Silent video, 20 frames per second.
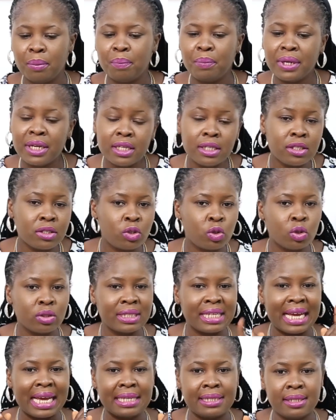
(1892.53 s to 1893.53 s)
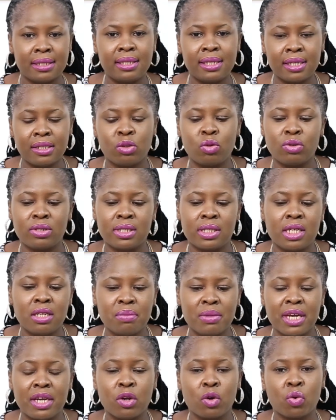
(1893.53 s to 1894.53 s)
Please don't hesitate to send
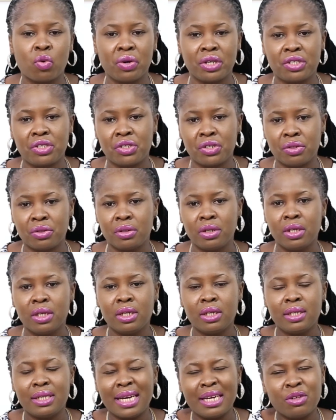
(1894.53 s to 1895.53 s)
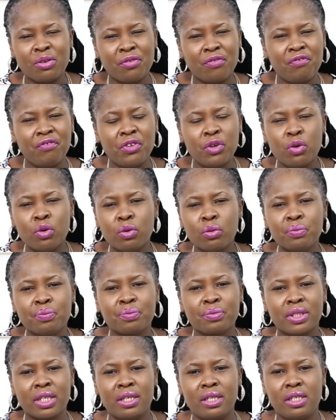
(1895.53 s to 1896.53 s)
me any question that you feel
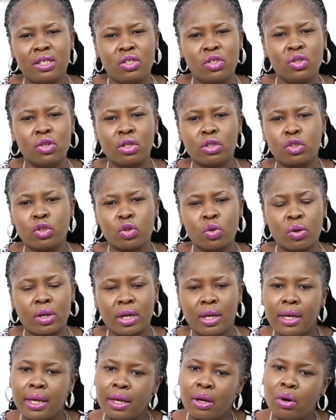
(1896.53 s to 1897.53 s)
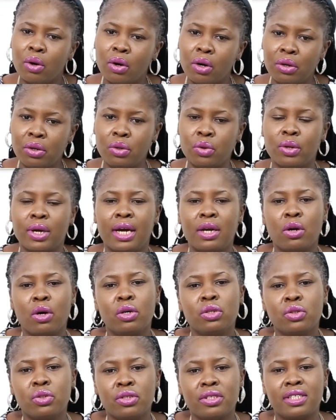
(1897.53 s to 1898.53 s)
is not so clear, or you can
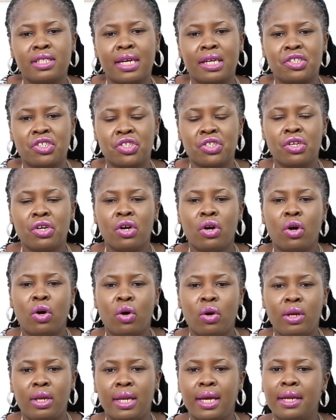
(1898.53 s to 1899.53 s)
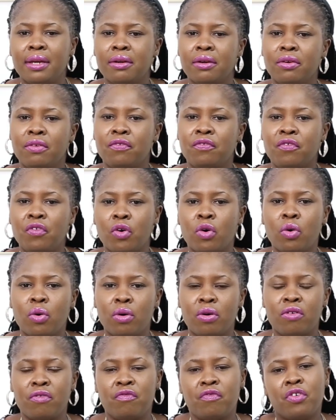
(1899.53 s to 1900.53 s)
also search online for
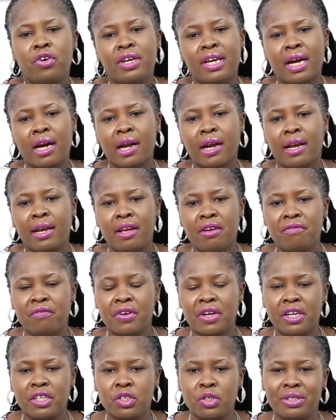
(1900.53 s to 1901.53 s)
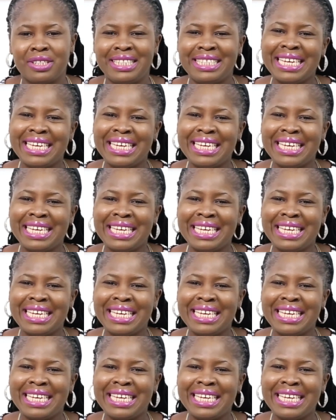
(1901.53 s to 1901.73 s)
further clarification.